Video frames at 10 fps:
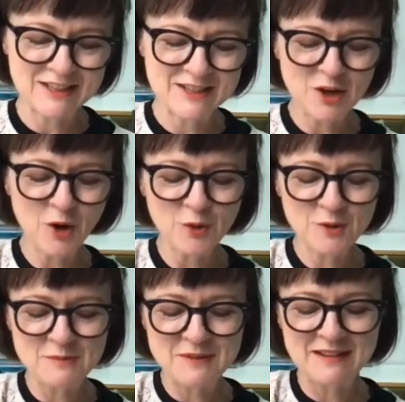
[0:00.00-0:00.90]
I used to hold
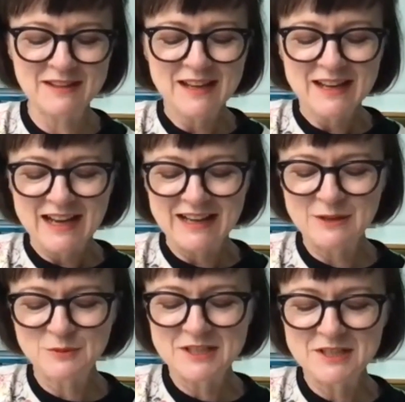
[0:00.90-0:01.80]
them and
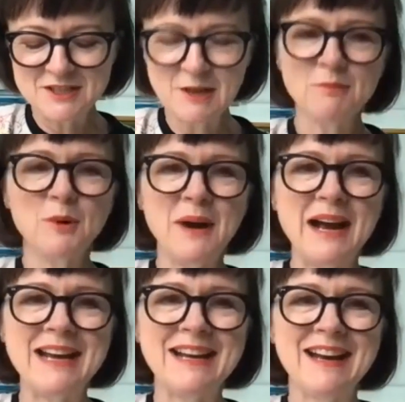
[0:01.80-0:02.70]
it would jump away,